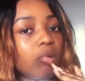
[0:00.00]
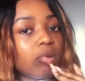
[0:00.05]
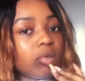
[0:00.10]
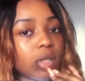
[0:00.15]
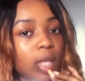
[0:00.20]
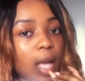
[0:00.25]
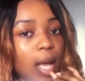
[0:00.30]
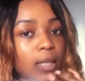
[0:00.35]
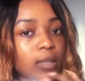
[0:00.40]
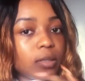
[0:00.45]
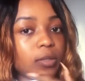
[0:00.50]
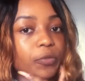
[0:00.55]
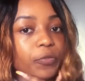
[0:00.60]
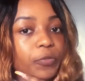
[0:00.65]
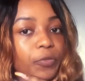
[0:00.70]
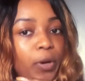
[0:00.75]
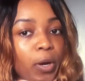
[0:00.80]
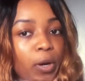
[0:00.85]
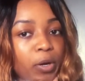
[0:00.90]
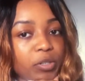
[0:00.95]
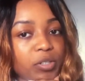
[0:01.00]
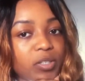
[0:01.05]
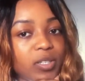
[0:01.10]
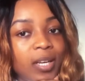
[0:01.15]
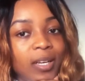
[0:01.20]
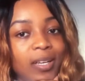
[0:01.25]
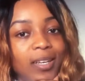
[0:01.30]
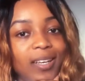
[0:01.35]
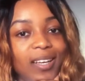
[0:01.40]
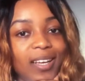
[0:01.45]
That's a first.
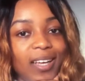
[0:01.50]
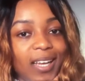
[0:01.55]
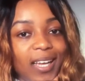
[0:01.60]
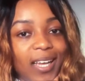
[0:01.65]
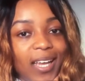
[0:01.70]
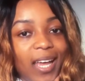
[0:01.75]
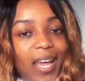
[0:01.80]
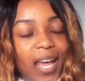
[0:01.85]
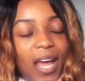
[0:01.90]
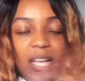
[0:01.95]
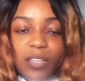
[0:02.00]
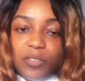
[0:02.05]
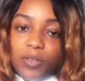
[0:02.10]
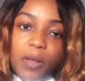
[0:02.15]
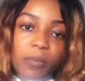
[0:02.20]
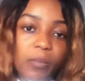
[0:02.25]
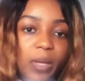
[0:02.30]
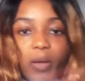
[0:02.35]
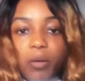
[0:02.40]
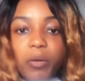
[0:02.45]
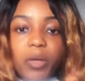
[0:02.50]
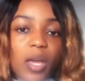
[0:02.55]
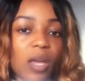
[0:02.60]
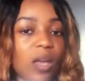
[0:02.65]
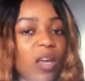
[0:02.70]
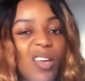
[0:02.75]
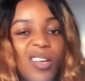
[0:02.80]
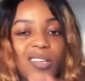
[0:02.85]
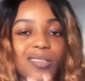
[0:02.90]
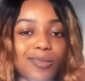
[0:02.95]
So I'm like,
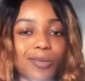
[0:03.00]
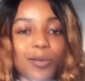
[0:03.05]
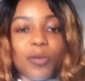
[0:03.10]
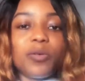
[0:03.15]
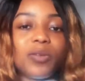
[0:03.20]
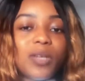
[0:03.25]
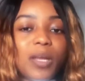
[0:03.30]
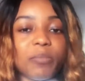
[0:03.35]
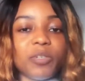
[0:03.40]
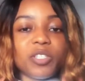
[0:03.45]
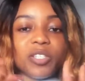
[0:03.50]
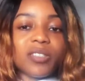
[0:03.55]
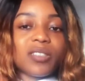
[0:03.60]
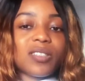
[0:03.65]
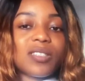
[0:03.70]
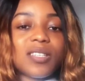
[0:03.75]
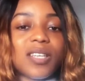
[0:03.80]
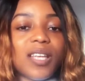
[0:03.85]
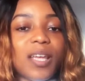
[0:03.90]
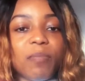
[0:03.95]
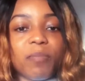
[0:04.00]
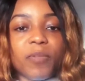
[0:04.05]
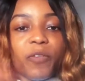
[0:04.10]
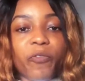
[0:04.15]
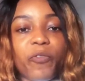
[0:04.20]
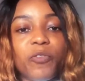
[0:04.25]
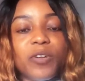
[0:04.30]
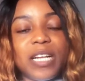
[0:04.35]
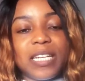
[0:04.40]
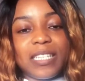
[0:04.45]
okay, it's cool, let me just keep the
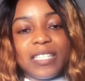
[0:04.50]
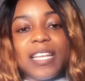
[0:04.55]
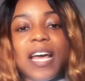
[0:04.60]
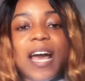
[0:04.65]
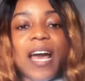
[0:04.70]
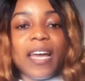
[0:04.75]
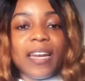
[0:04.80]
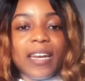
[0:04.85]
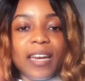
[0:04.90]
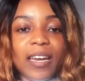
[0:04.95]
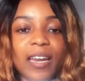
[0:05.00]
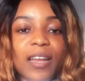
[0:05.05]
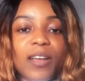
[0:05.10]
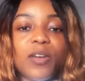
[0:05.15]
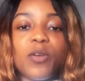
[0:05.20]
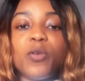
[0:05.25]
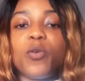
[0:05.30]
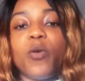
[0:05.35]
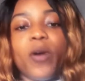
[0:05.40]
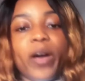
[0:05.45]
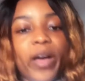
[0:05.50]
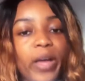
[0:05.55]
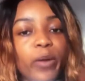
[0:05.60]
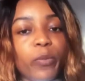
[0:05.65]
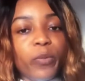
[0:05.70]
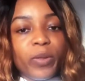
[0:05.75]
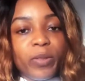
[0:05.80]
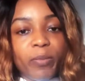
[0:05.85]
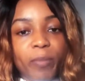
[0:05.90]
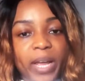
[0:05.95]
phone aside and then go ahead
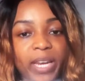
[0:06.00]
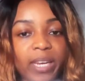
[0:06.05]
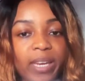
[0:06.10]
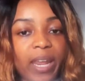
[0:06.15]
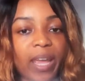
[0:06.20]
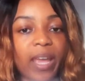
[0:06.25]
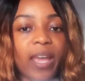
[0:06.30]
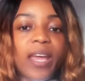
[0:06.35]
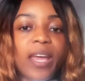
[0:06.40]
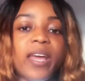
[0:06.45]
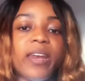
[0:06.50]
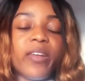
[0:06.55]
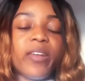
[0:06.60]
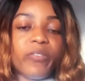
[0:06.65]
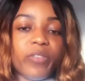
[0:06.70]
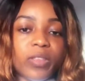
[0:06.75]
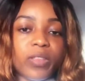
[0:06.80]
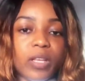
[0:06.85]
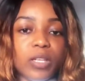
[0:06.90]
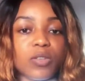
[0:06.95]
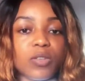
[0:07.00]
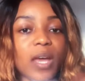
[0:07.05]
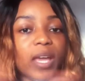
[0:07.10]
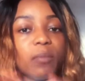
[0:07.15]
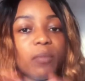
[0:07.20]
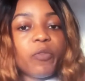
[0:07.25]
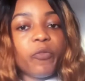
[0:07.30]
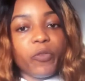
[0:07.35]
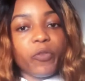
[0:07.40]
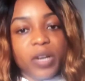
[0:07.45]
with my day and everything. So I
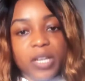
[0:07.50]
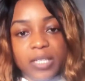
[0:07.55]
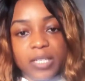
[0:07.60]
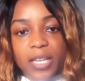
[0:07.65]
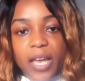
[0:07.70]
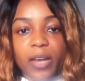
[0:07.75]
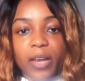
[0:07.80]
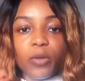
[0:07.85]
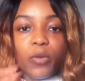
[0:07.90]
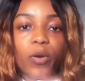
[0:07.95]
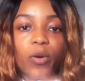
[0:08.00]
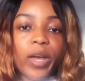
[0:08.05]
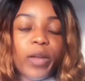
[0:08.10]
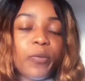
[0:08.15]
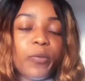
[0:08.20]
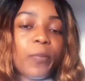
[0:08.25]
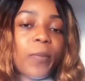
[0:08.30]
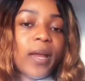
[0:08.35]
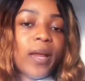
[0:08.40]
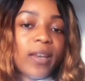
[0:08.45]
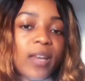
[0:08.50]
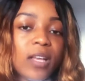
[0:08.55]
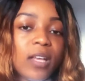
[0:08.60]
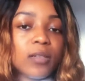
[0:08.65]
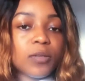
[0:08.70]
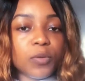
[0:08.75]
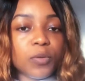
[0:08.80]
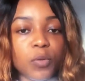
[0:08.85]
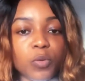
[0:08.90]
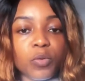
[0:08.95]
keep the phone aside, go ahead with my day,
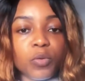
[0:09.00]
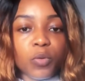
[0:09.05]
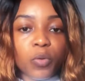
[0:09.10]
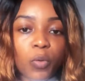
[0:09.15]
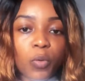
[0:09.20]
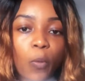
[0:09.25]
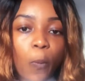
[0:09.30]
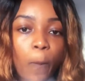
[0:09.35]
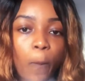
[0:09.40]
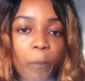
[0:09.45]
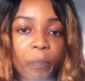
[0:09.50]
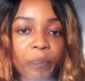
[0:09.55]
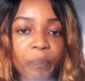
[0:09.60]
it's cool.